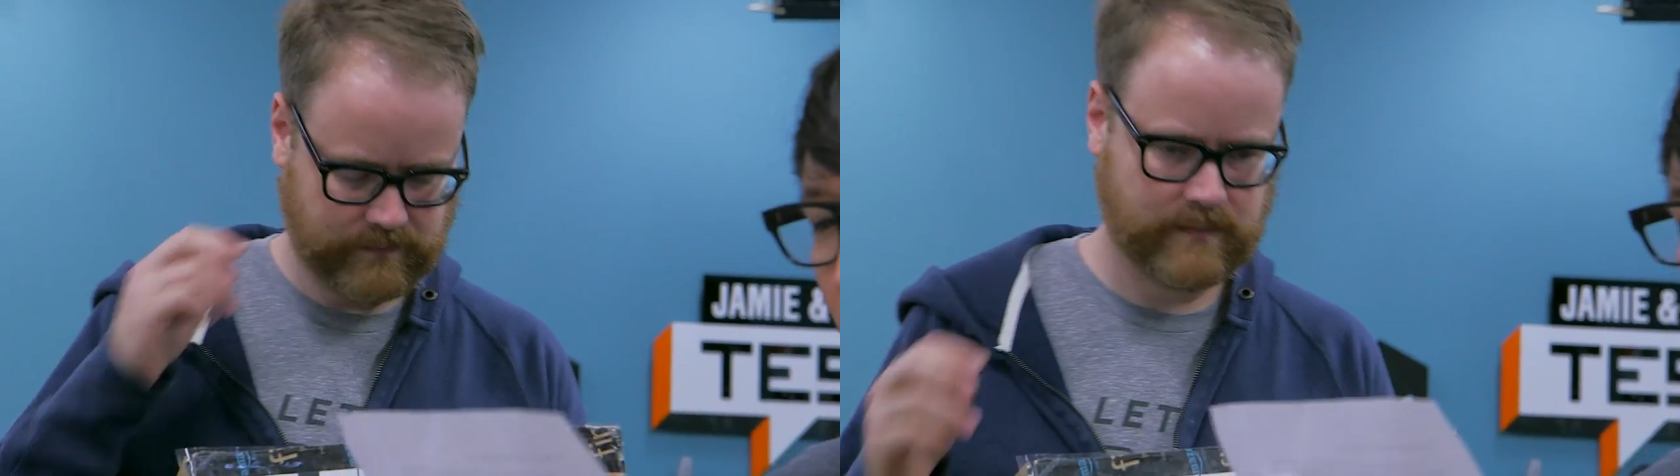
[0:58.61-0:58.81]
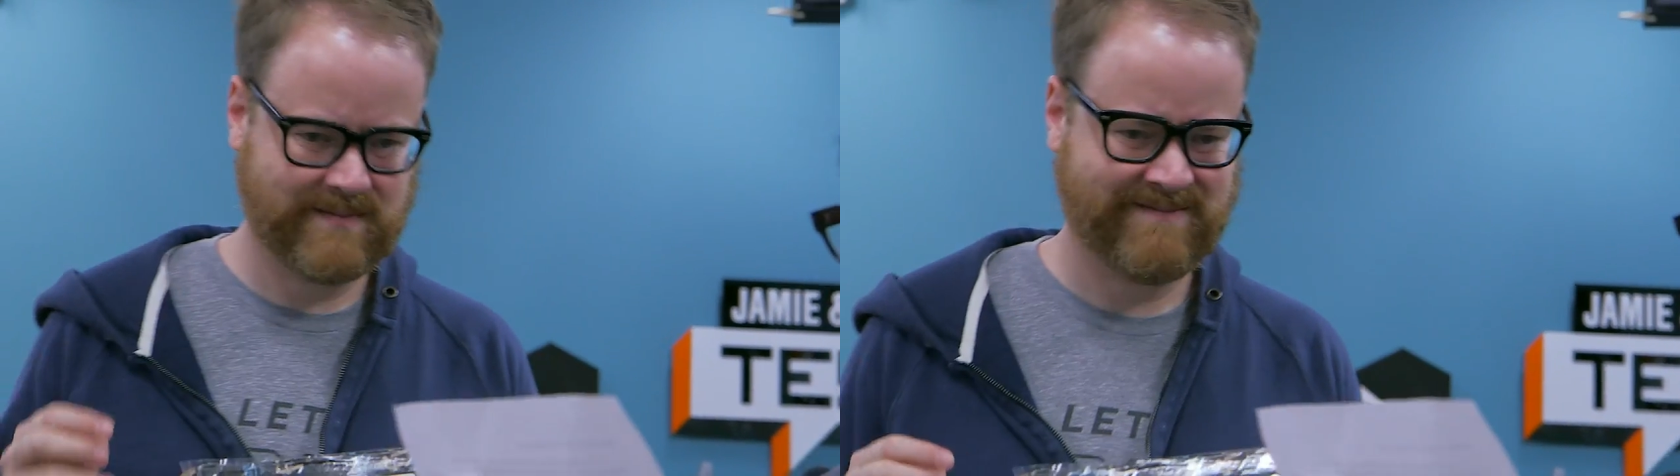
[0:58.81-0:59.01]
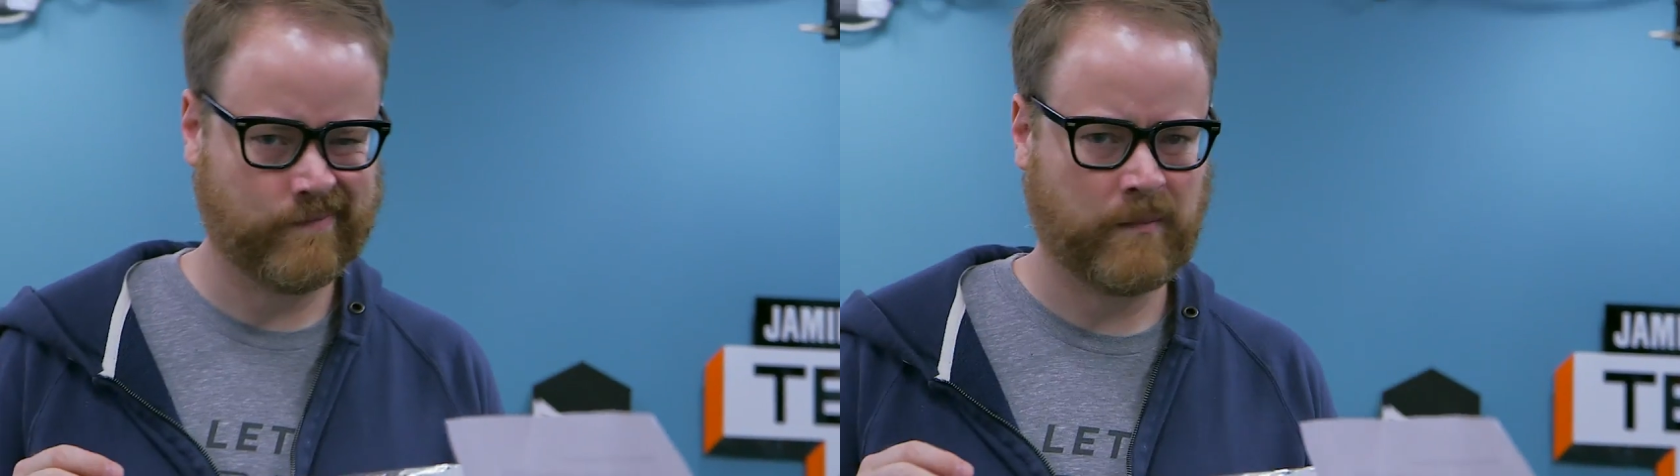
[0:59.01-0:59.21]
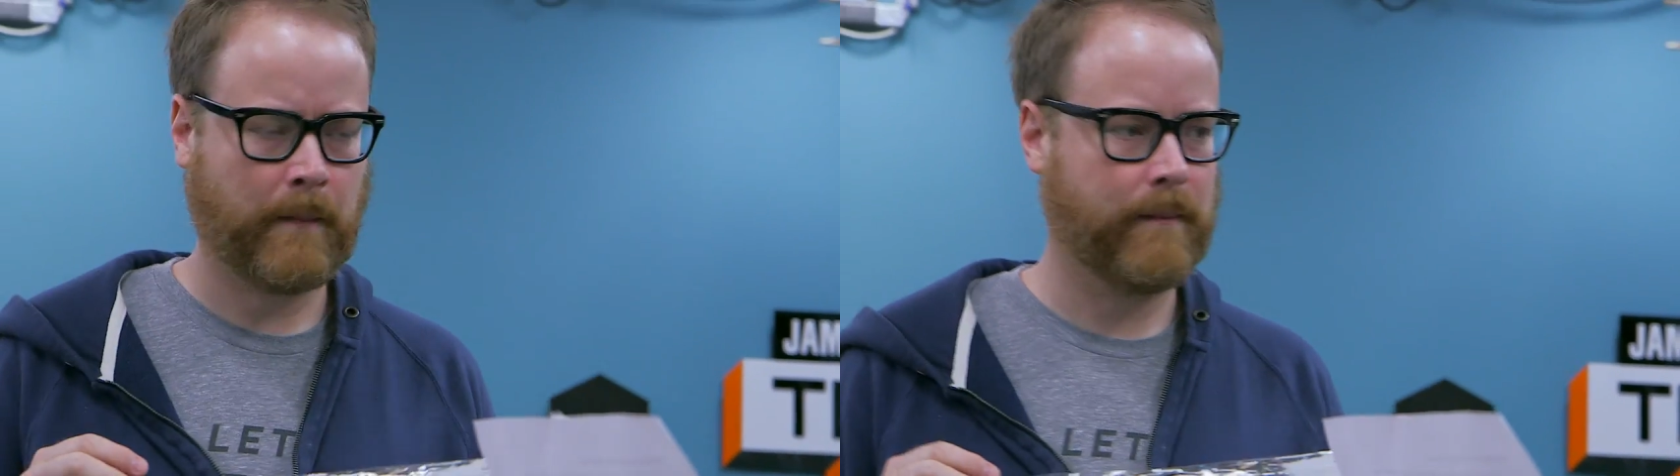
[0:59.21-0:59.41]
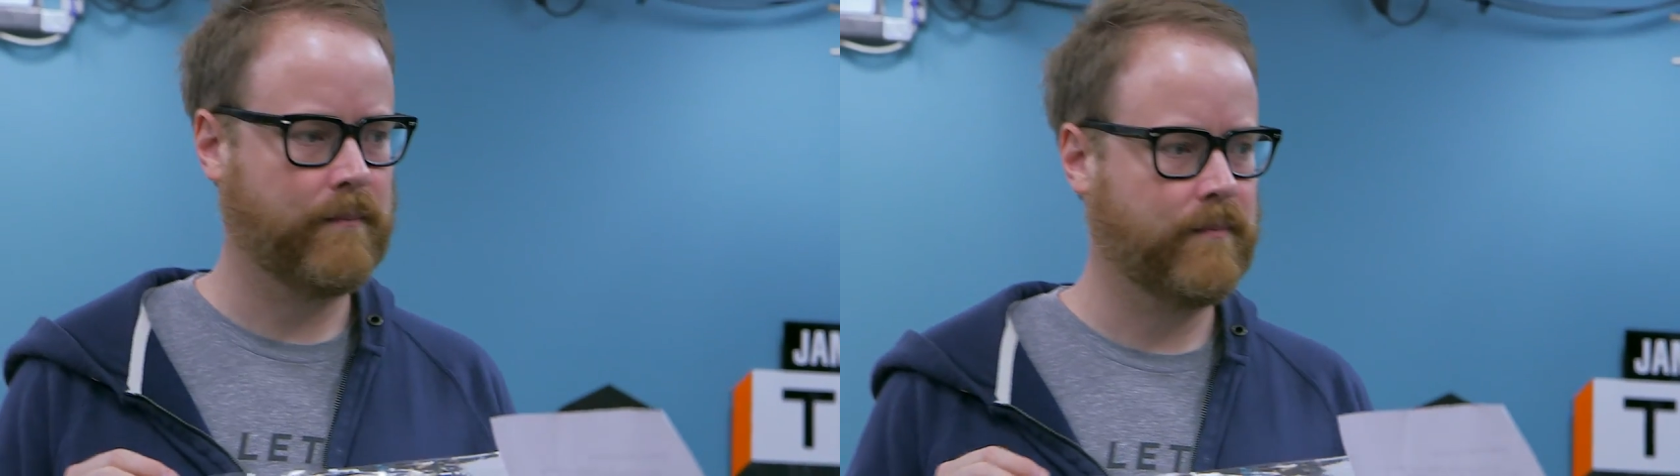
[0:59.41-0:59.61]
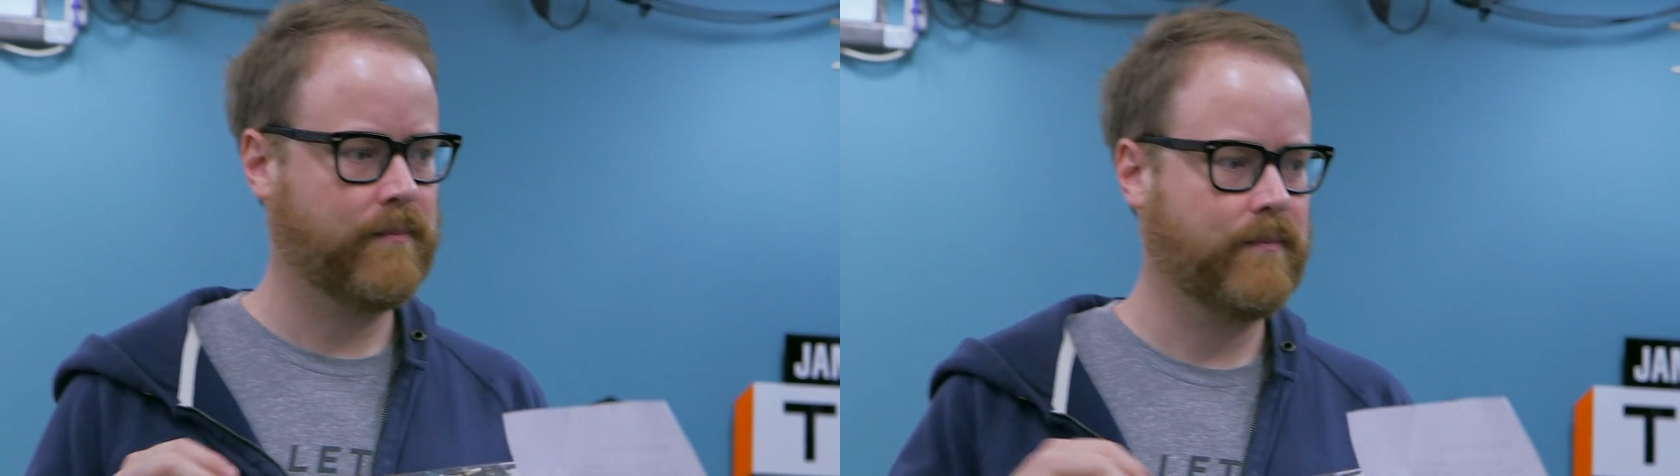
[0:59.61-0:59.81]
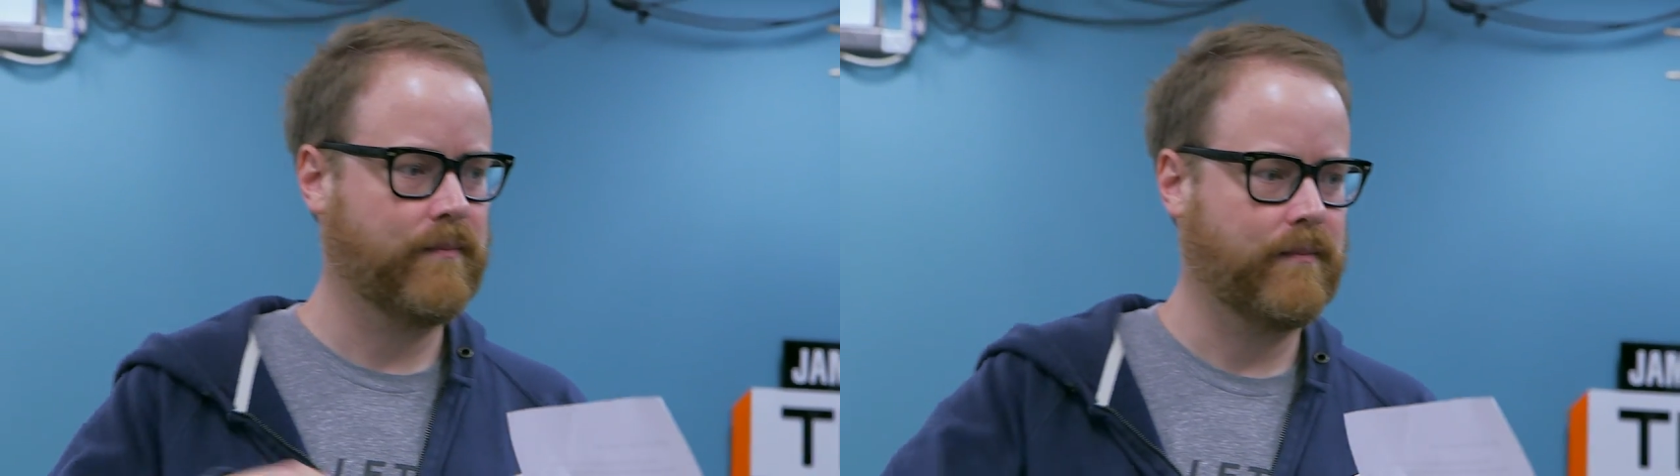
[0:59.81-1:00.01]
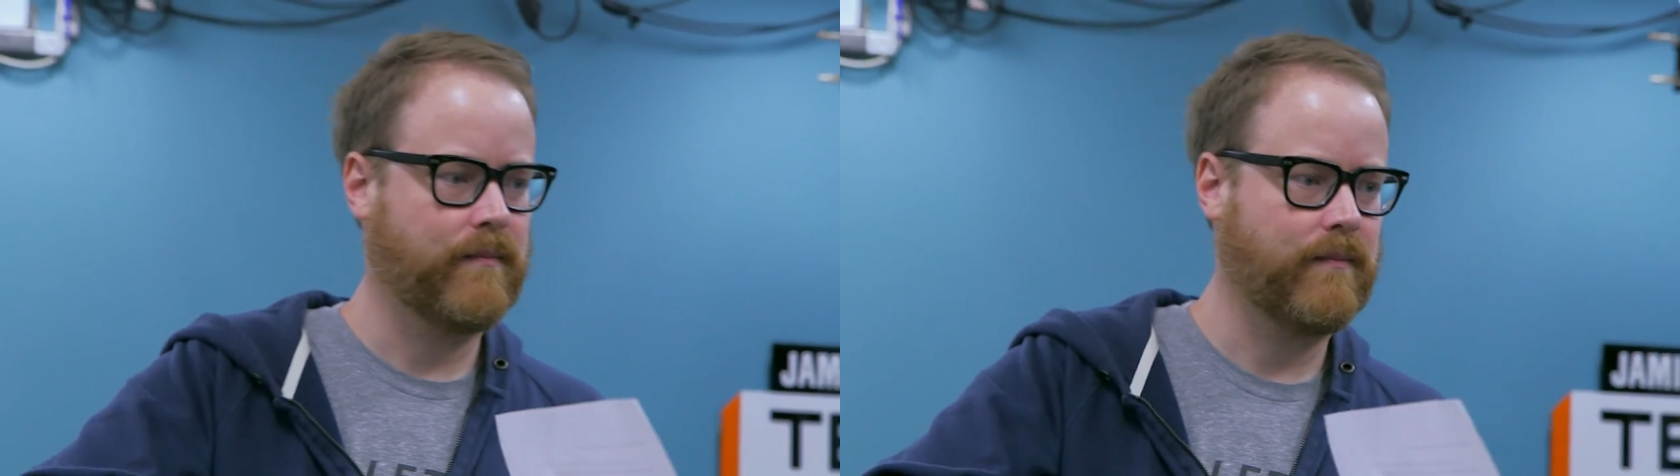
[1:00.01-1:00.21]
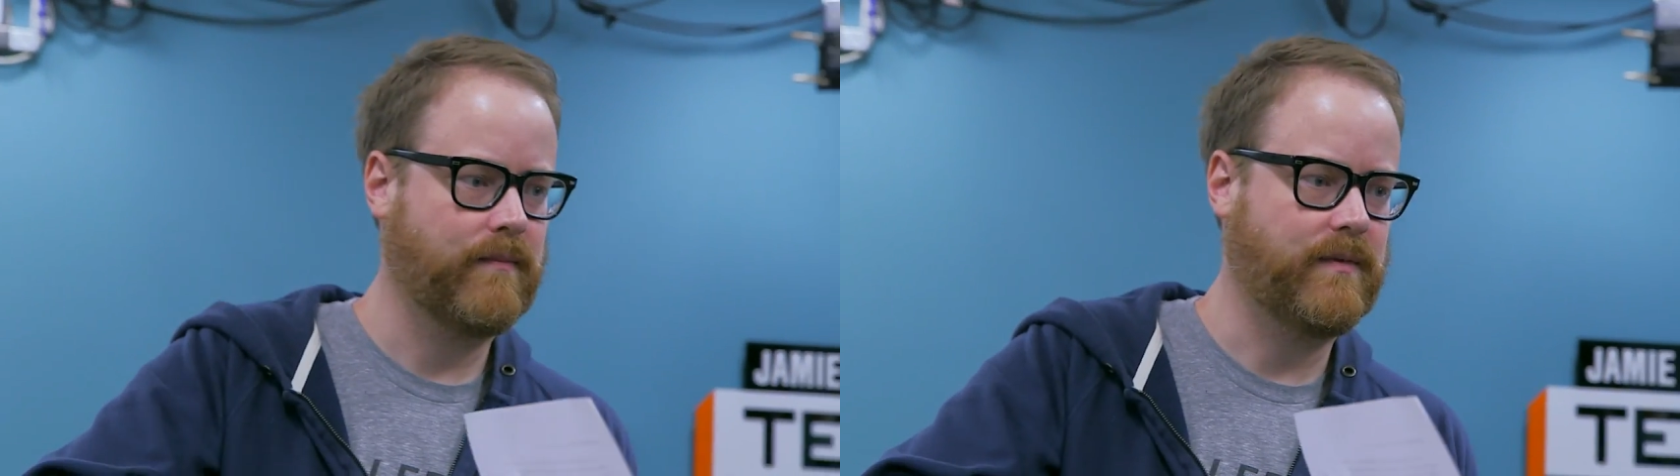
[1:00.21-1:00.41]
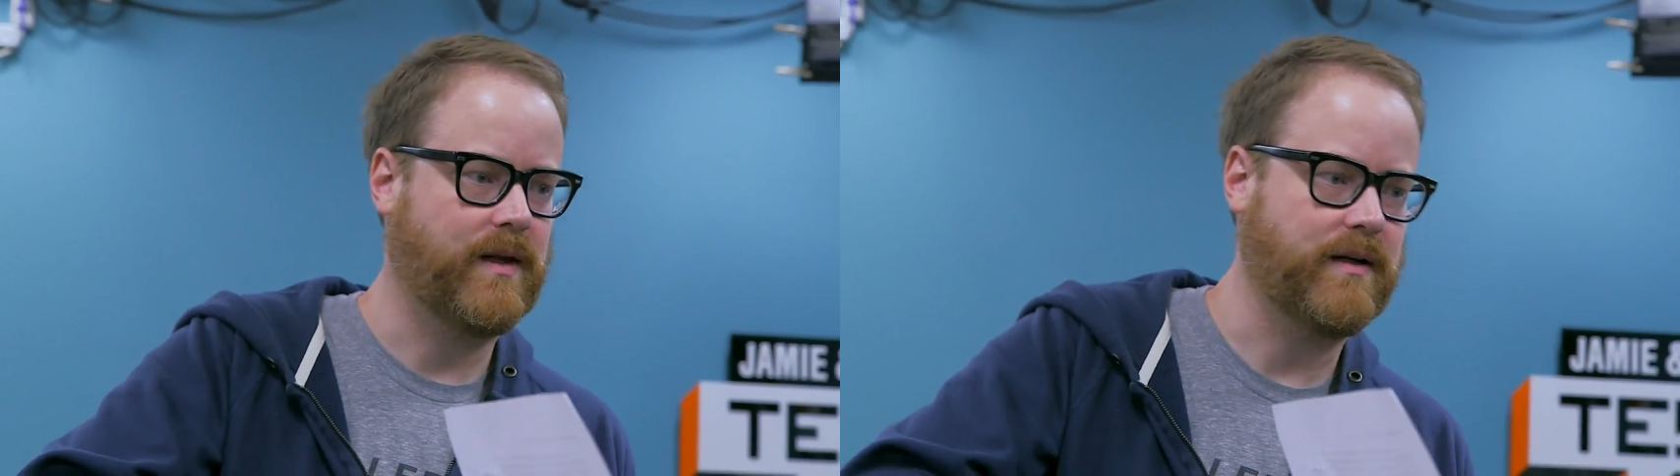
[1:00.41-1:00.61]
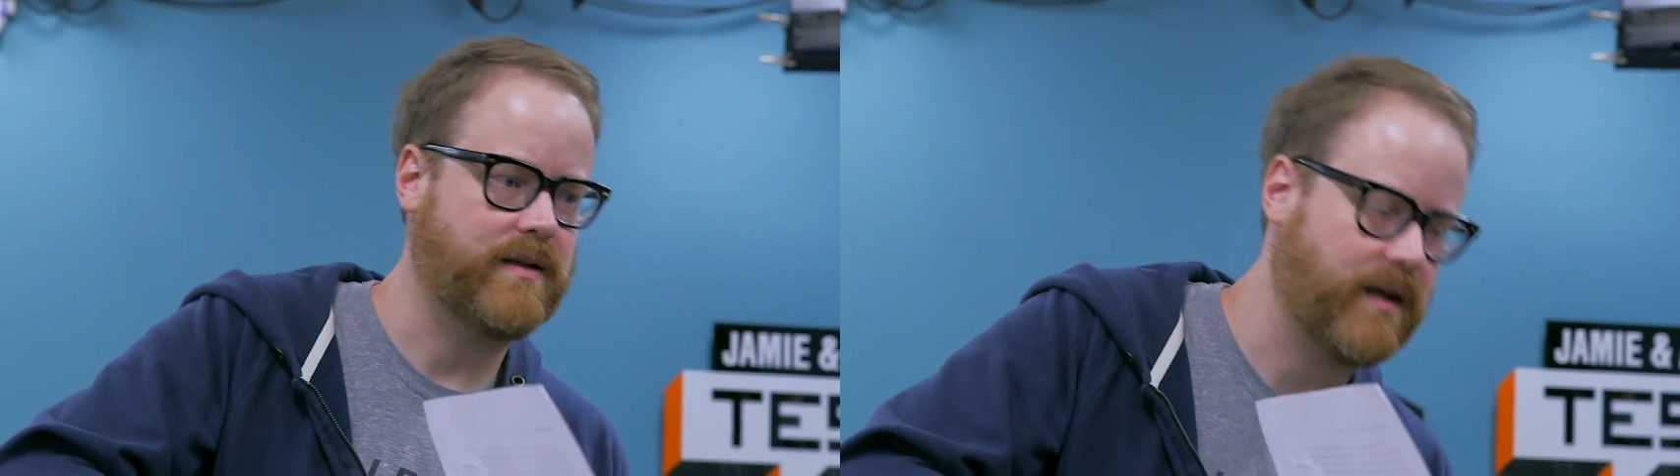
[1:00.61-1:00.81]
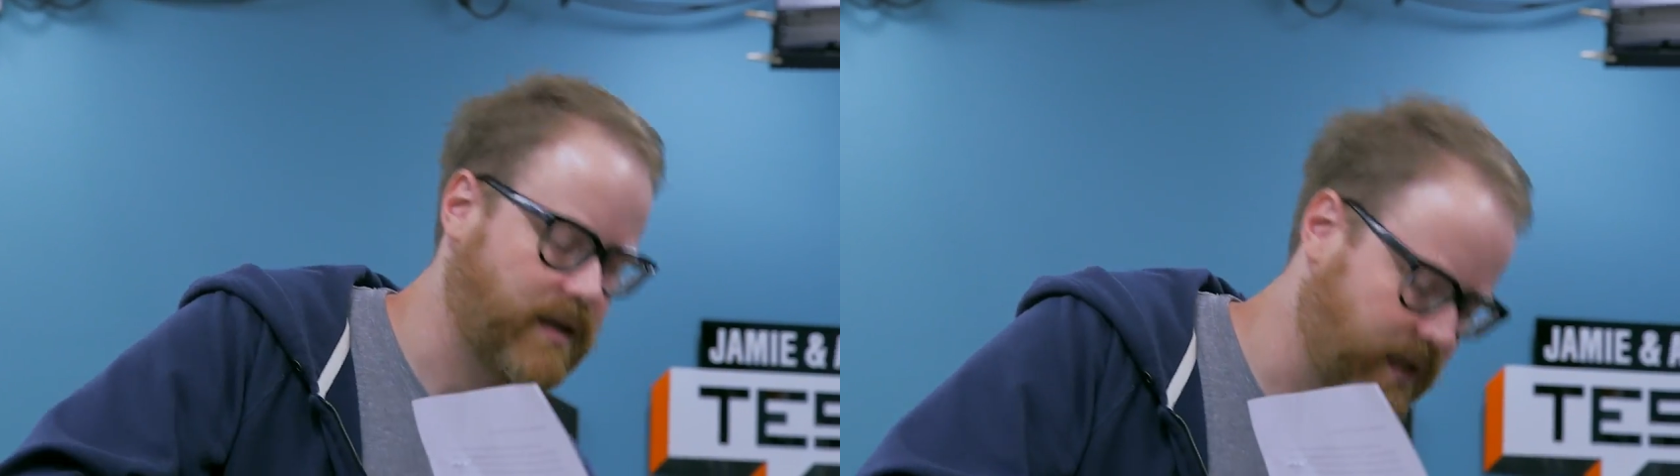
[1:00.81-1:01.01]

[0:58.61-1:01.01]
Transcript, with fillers: And so what is it? Dun, dun,